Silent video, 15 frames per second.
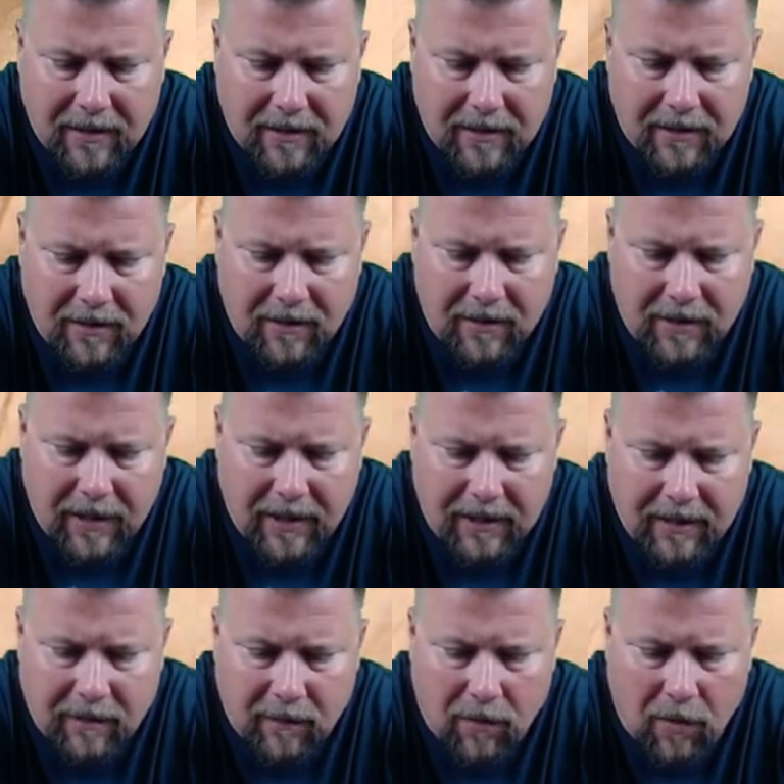We're gonna get
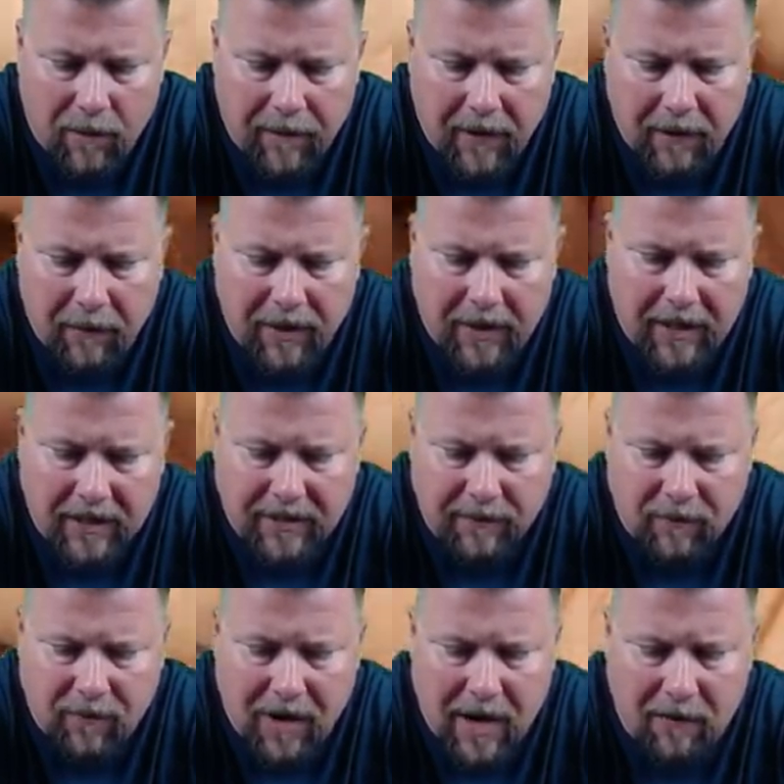hopefully we can get some
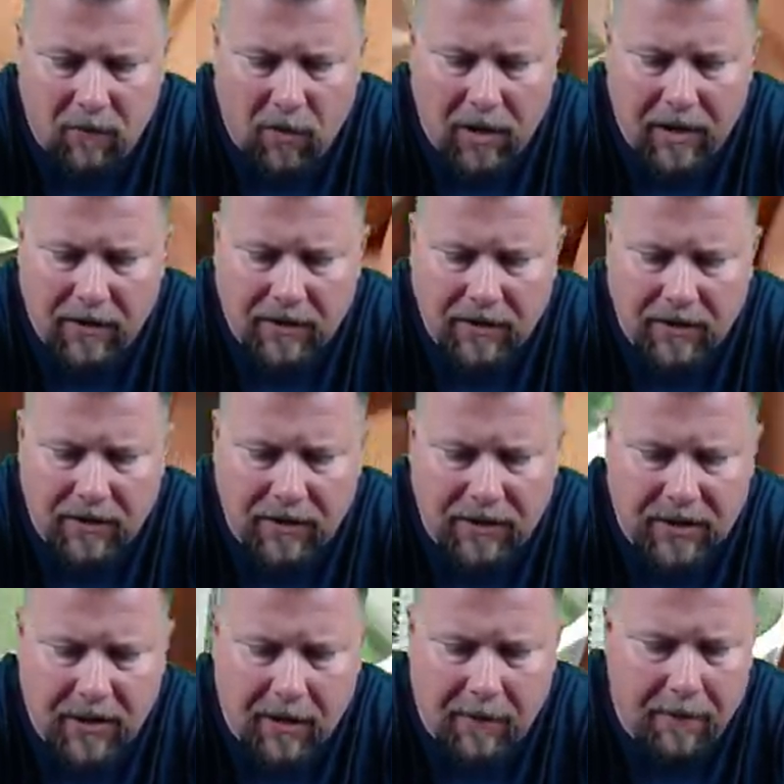Crown Royals or
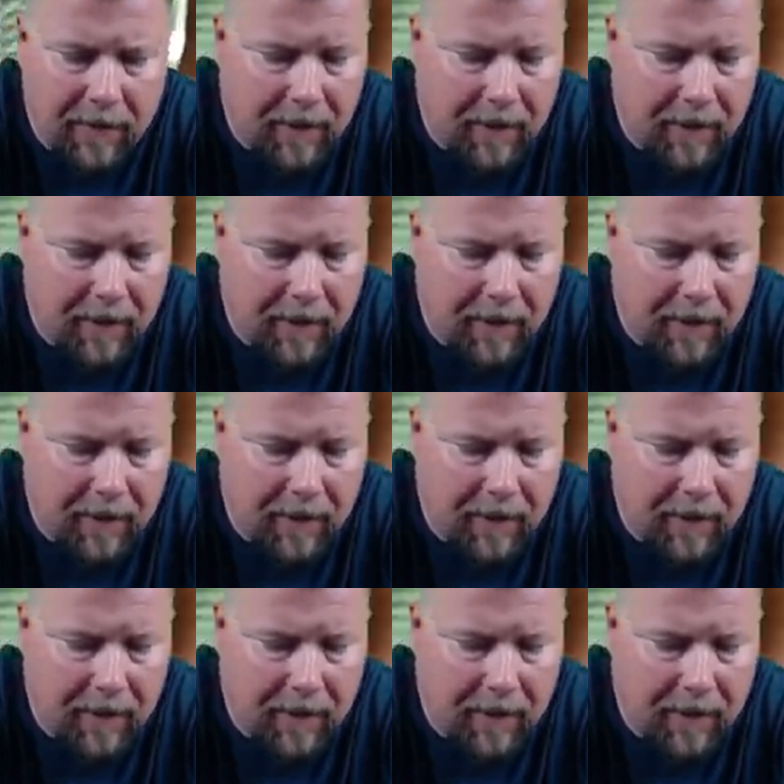some